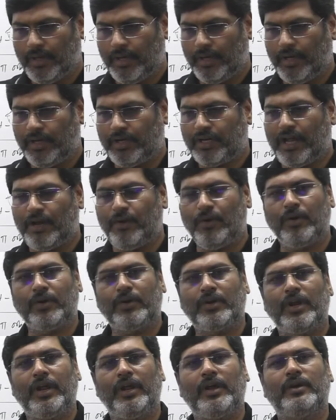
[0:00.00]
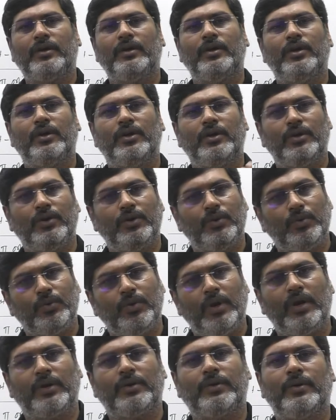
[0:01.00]
It cannot take
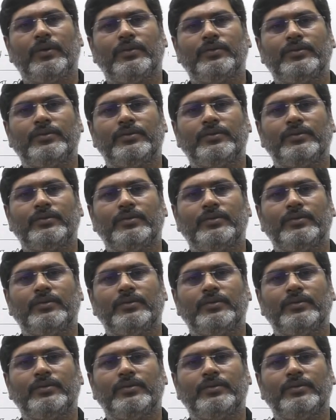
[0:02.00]
two electrons.